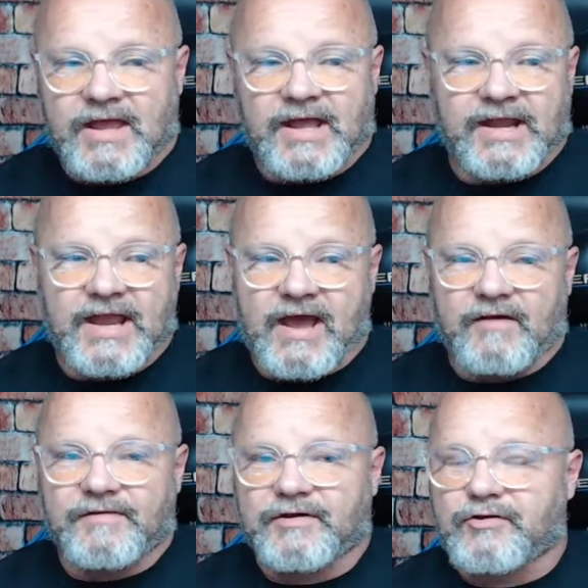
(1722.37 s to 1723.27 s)

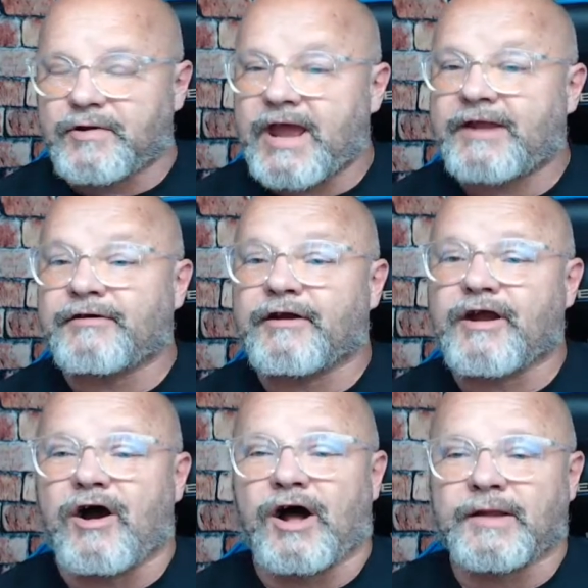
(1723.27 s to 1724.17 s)
anyhow, the creator
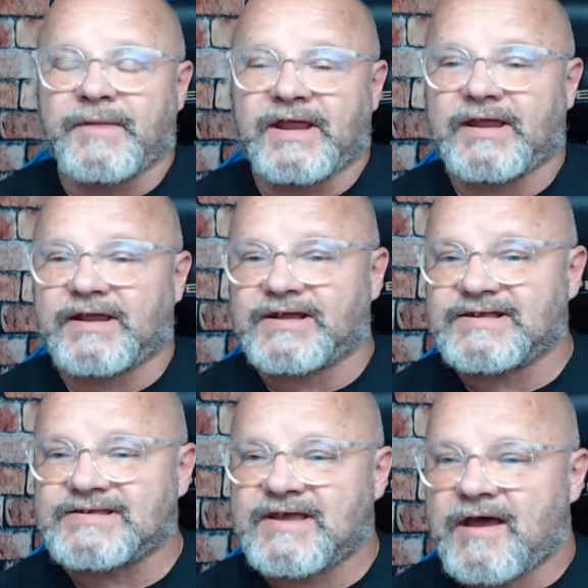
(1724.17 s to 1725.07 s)
economy
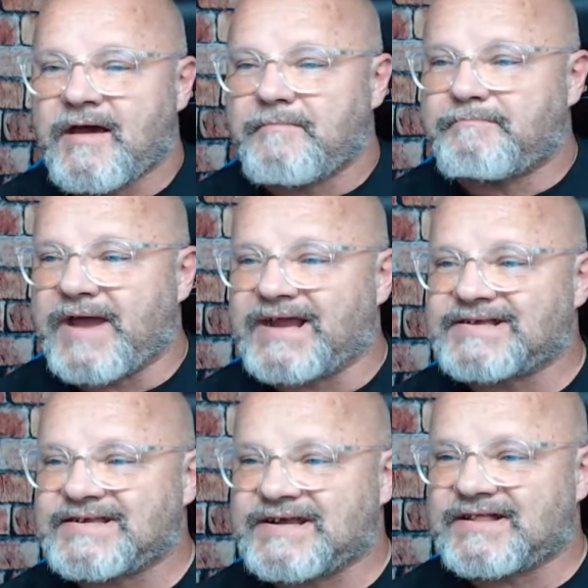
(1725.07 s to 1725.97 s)
is
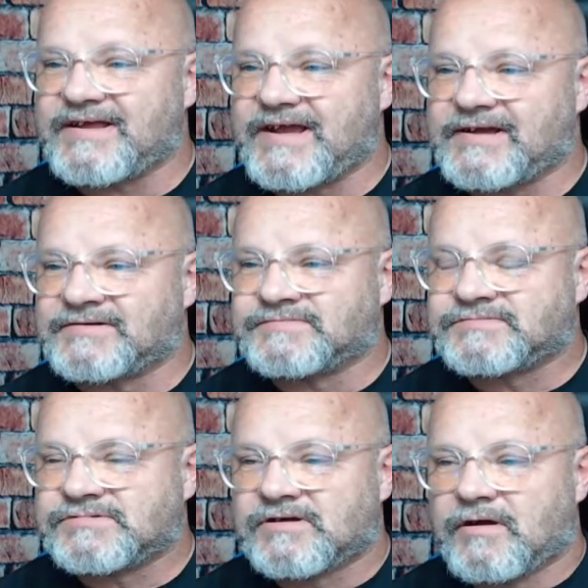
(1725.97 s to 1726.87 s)
basically
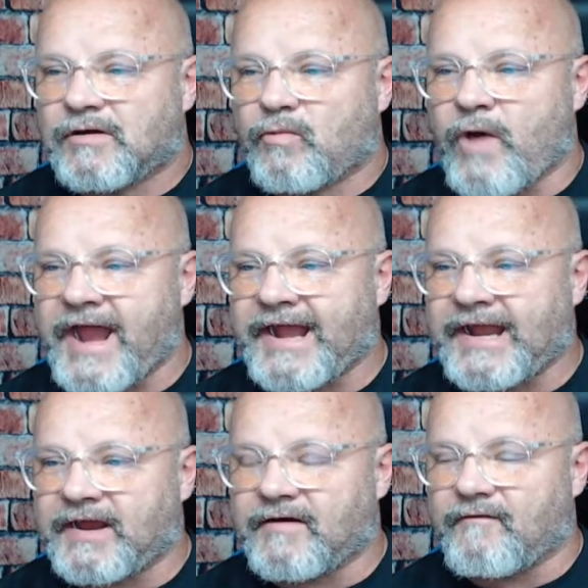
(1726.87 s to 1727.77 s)

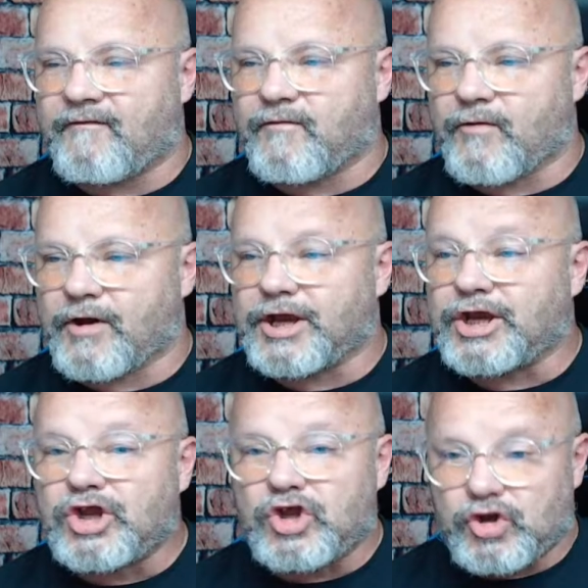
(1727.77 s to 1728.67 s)
waiting for
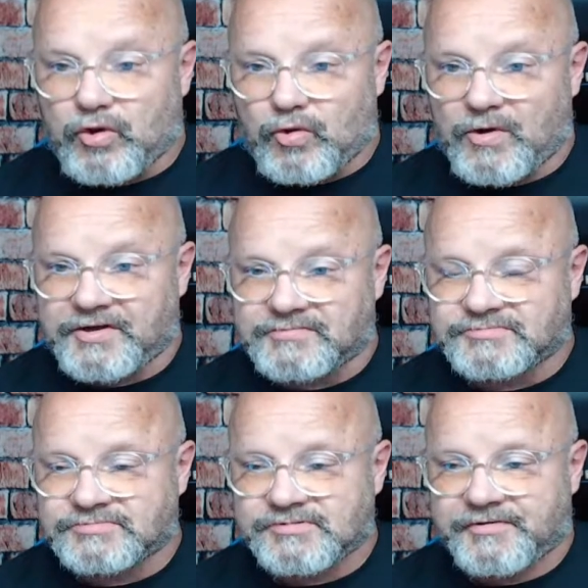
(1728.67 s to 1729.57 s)
you.
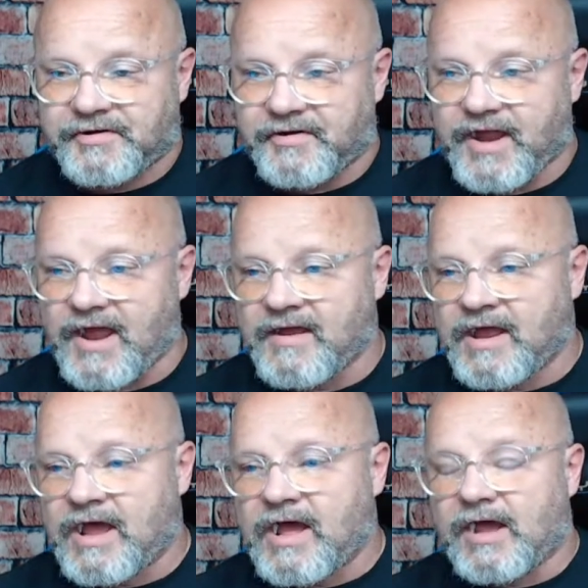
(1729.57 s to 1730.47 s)
Okay.
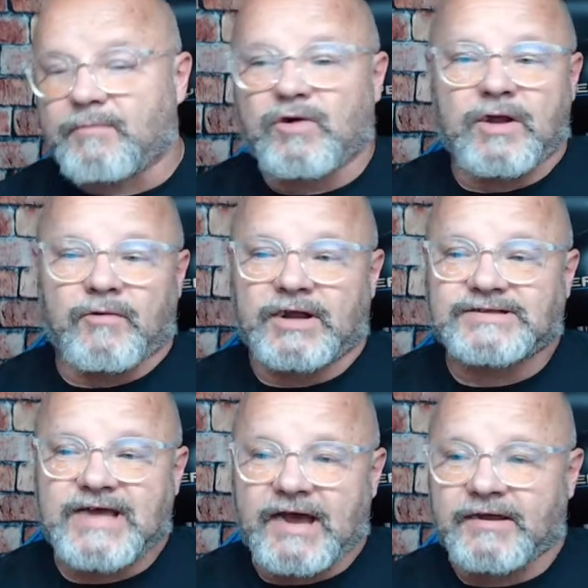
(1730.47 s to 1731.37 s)
And what I
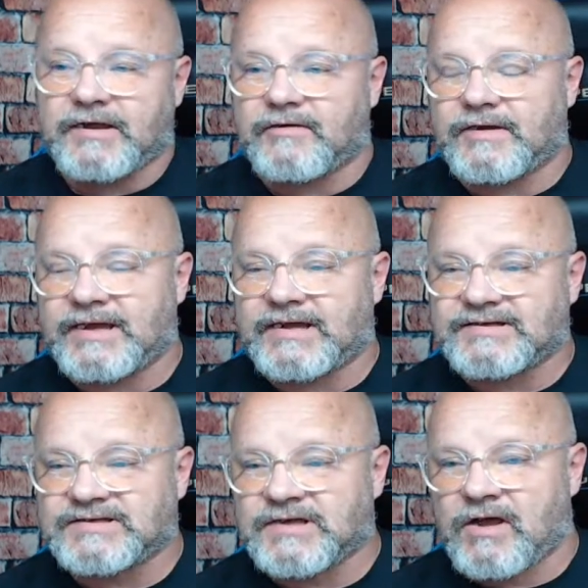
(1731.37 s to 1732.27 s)
want to tell you
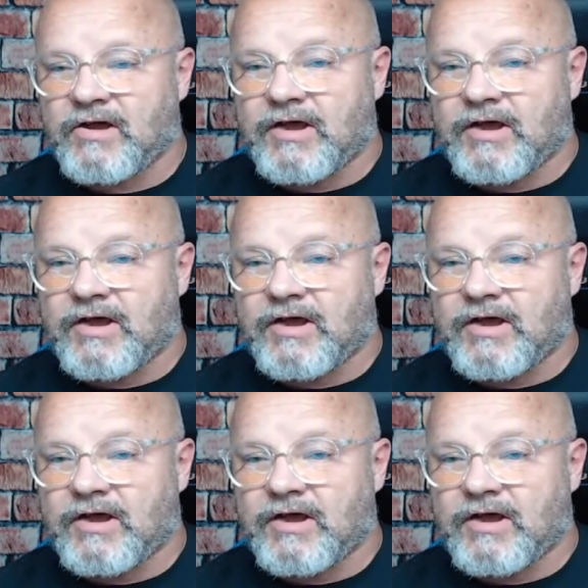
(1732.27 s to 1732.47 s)
is